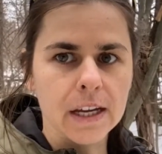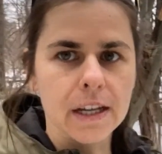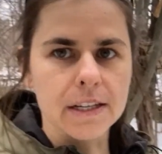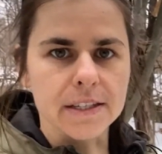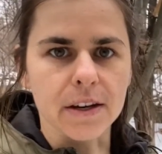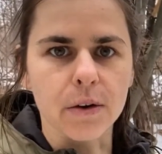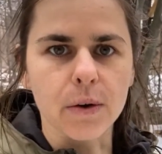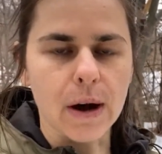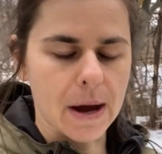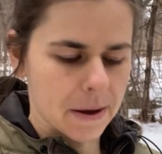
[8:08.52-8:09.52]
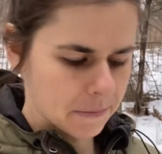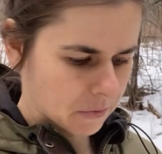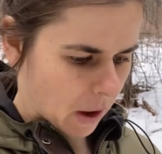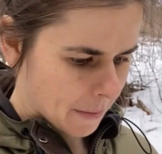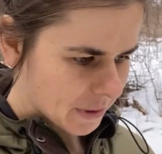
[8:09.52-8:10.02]
So
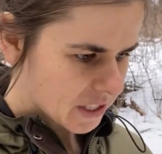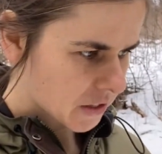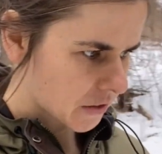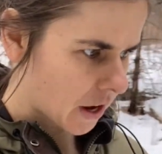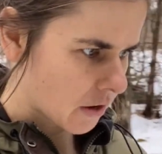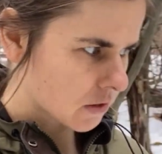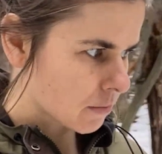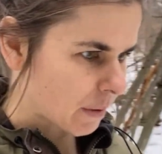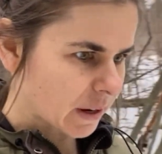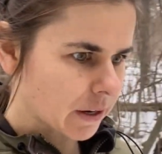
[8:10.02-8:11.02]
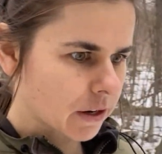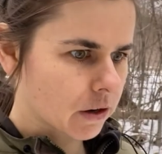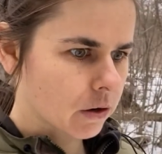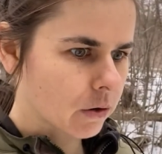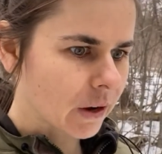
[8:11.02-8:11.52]
up until now it's been
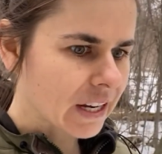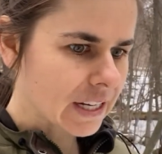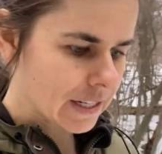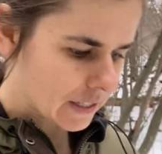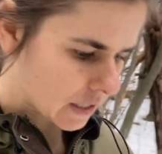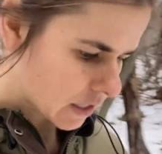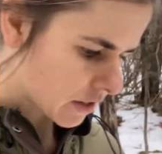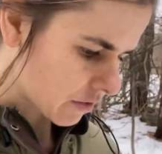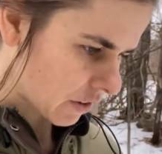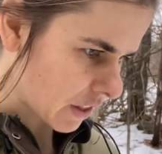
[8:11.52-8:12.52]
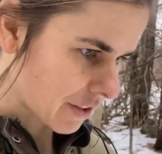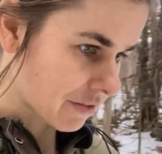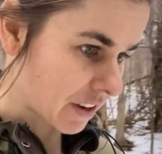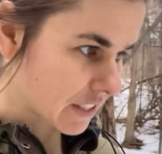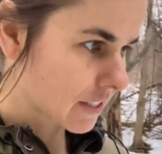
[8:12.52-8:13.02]
quite easy to find the
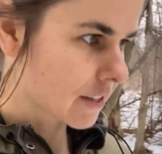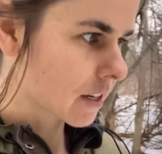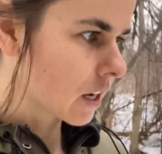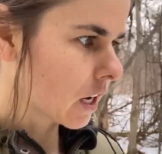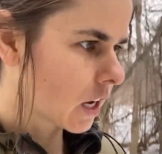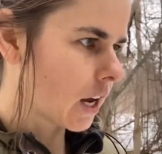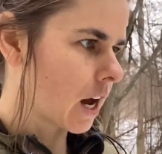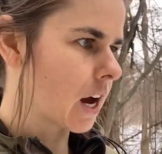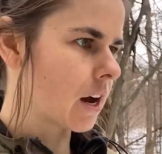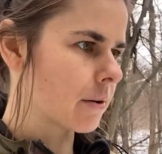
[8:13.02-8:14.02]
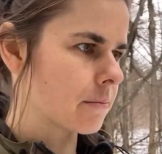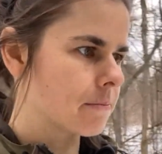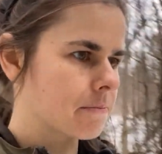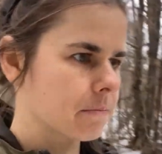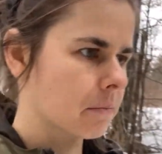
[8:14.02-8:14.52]
fence,
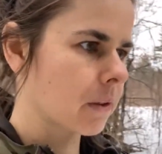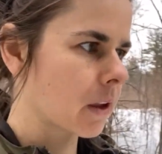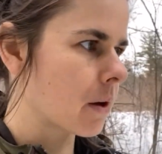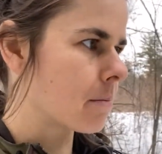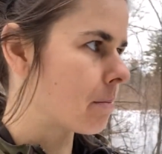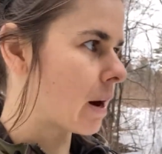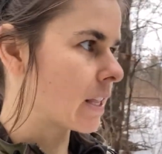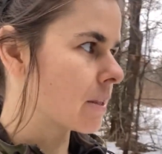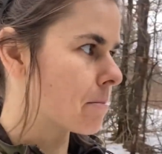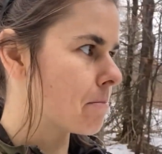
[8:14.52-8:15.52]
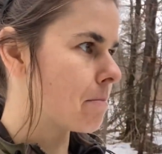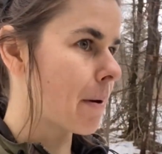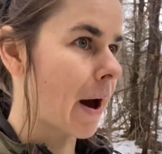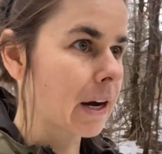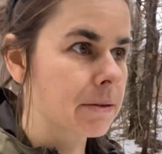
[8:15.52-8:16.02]
but the
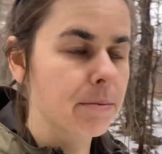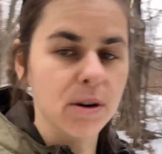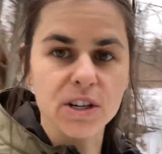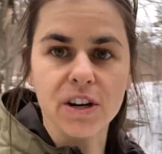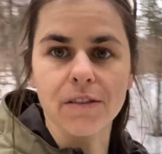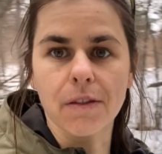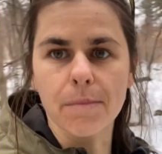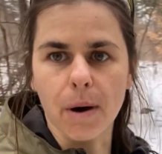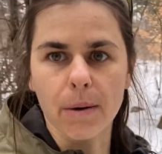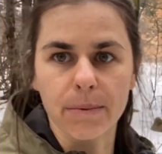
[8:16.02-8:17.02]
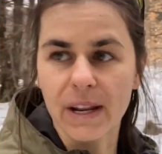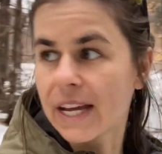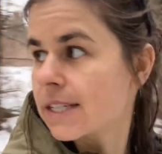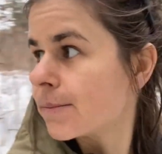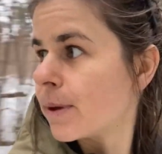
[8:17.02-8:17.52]
back portion of the property
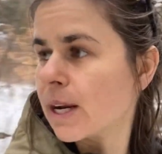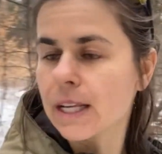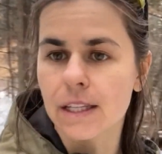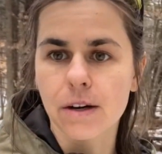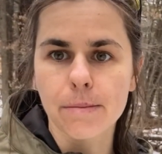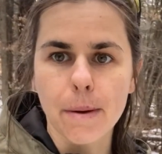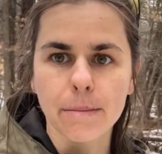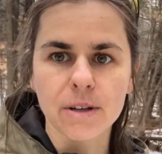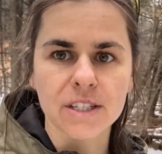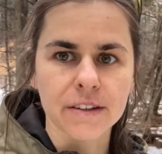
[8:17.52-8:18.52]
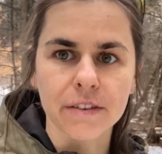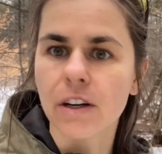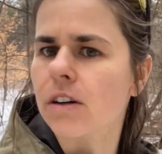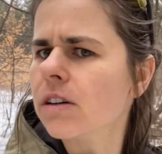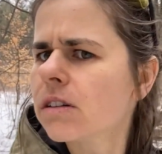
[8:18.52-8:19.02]
has been a little bit more
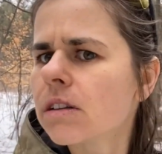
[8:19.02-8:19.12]
difficult.